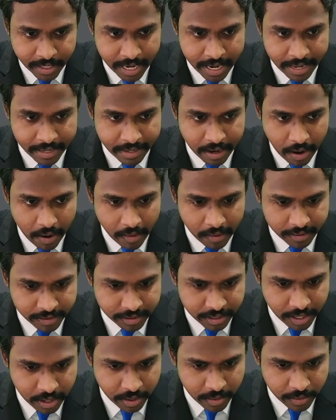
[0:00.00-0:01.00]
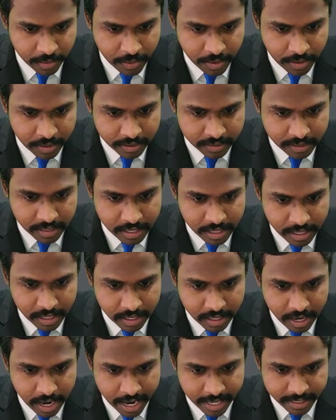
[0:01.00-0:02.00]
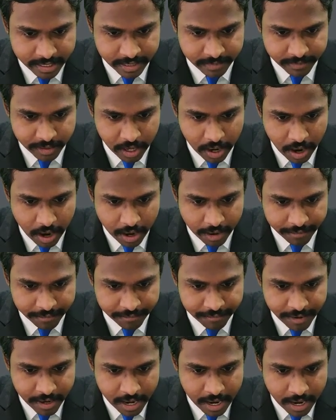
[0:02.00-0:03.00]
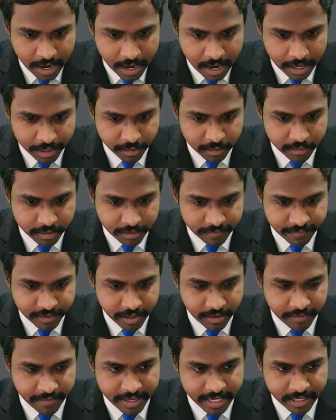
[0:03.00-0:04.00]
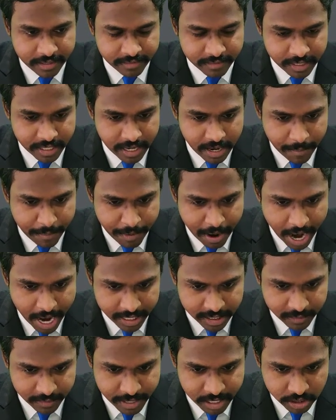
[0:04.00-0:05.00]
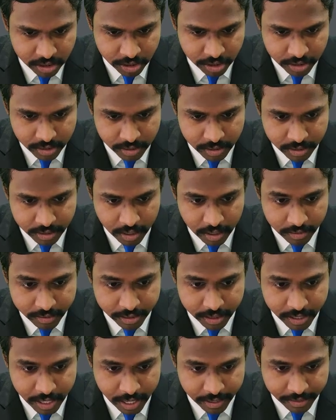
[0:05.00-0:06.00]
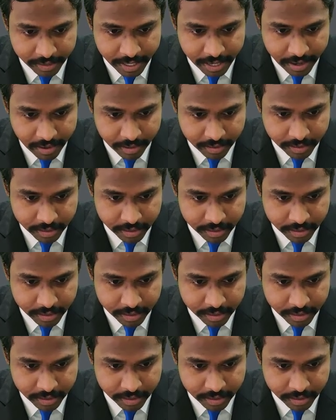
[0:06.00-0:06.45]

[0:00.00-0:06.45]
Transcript: And also the concept of use of derivatives in approximation is also not there.